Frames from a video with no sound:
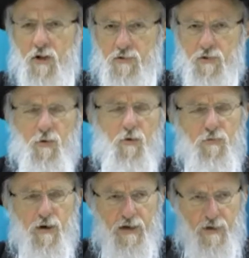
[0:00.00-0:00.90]
under your own
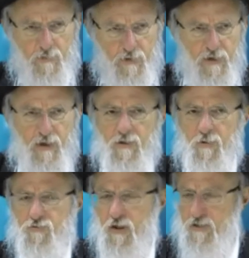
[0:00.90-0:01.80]
cranium and
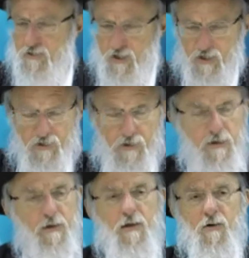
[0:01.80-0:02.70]
don't try to discuss it,
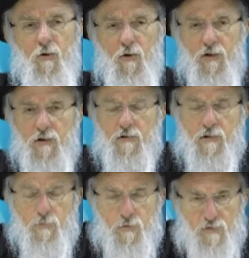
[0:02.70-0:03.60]
or the
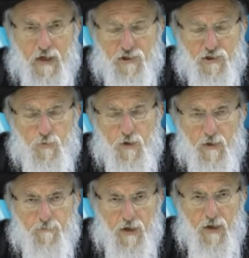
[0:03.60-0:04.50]
liberal fascists will
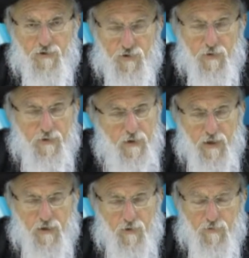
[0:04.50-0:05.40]
get behind you and,
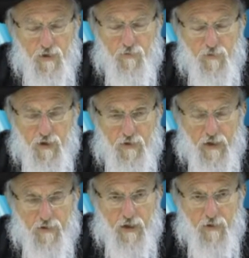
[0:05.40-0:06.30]
and they'll, they'll, they'll,
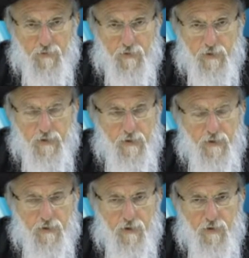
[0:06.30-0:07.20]
knock you down.
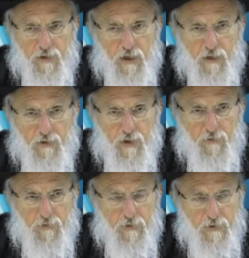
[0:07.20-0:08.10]
They'll really knock you down.
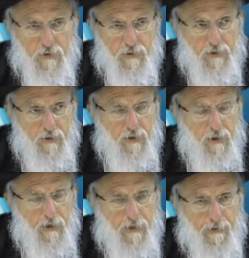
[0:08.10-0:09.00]

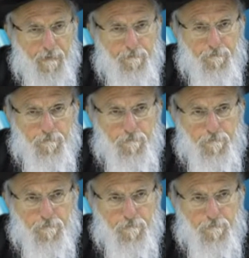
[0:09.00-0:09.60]
Um,